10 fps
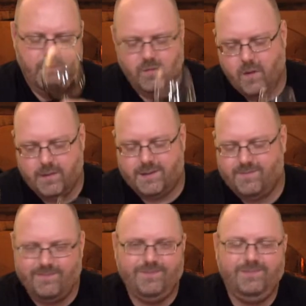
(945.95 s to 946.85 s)
The room
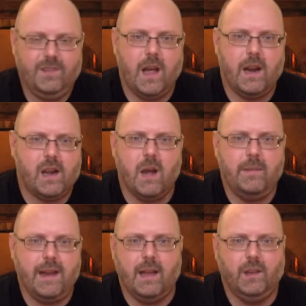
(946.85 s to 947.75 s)
was kind of
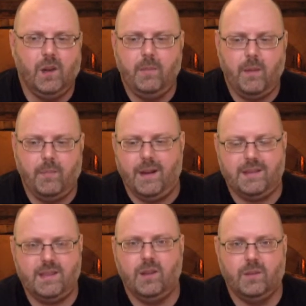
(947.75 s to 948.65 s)
calming down a little bit, but
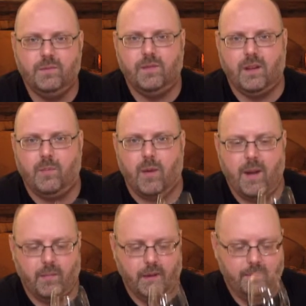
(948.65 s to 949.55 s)
it's still very
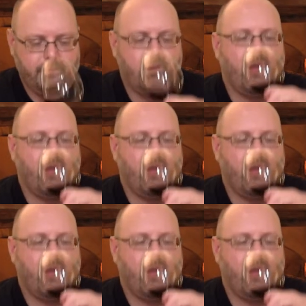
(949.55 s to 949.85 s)
brambly.